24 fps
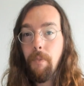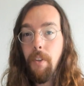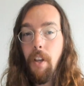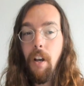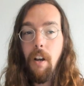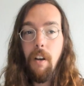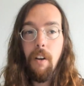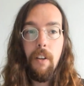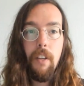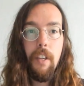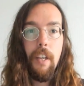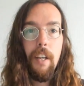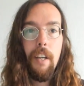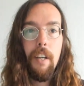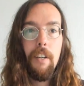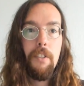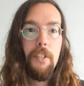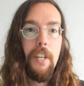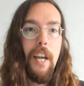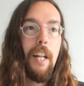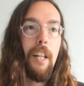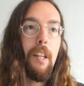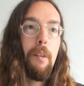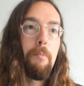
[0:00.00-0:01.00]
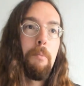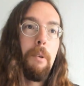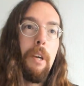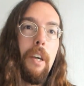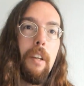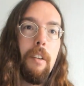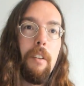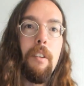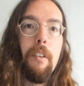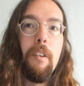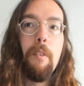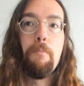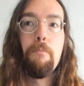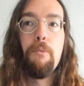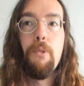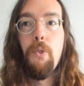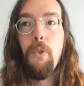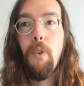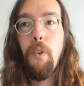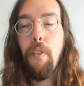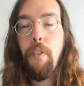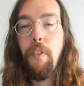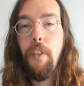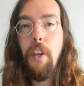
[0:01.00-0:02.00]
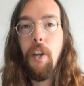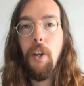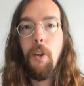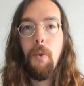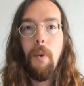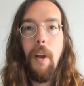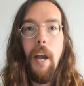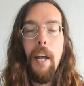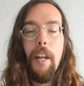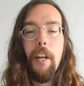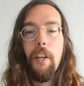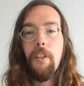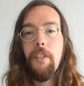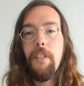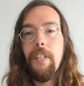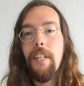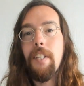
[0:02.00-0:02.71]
Oh yeah, Taliban, a brutal theocratic